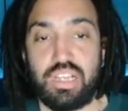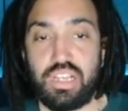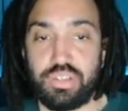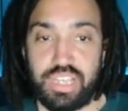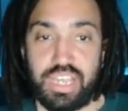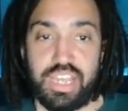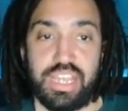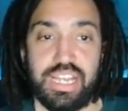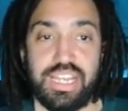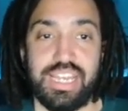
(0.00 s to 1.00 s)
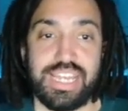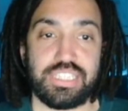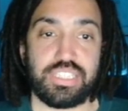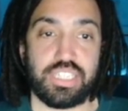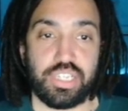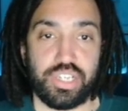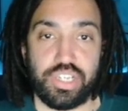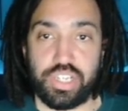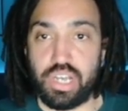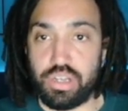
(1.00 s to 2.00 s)
Okay, let's
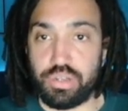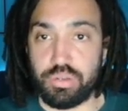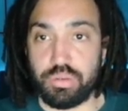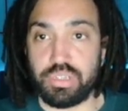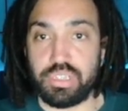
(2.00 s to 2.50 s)
go.